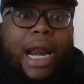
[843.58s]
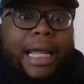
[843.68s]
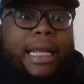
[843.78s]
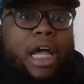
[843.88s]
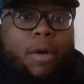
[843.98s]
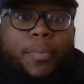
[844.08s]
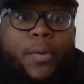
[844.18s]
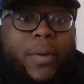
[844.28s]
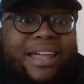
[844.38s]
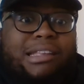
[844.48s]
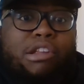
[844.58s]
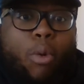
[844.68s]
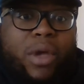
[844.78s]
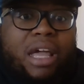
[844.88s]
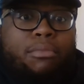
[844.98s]
I can help you with so
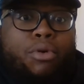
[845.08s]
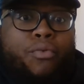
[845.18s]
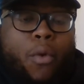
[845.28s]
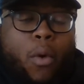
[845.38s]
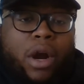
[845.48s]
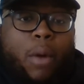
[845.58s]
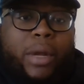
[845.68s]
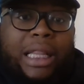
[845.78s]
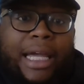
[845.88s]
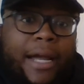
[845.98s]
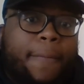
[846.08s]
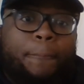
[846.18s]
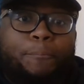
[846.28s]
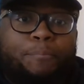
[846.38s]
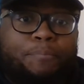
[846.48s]
we can move forward. Are we clear?
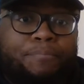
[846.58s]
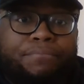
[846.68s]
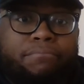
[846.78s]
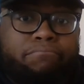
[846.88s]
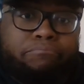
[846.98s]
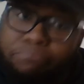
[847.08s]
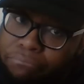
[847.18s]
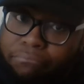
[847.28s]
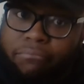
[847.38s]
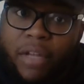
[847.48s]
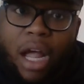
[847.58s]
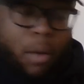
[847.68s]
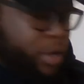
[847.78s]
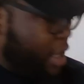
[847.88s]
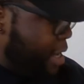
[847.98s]
Are
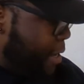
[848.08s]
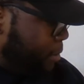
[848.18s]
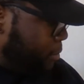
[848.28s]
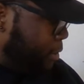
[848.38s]
we good?